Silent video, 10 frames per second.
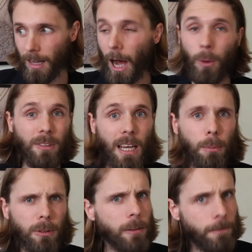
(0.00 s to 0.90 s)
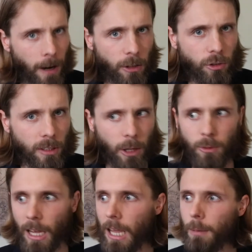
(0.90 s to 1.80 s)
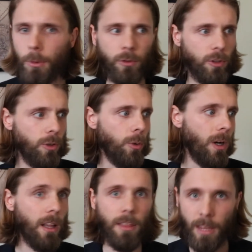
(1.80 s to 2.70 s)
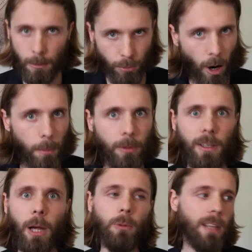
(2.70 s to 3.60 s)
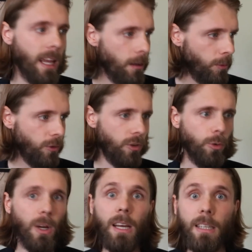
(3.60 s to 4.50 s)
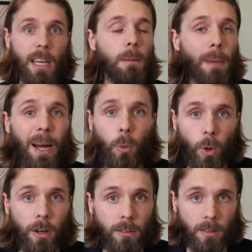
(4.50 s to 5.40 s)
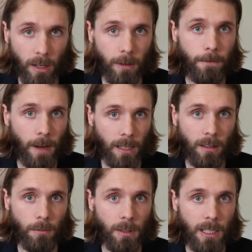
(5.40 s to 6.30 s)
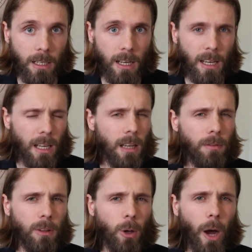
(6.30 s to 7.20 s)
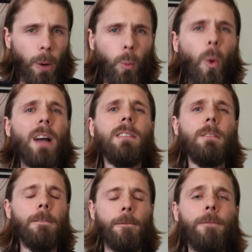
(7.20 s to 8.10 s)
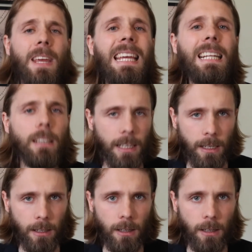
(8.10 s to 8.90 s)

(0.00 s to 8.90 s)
I was able to function. I was able to think properly. I was able to get my work done effectively, even though I wasn't feeling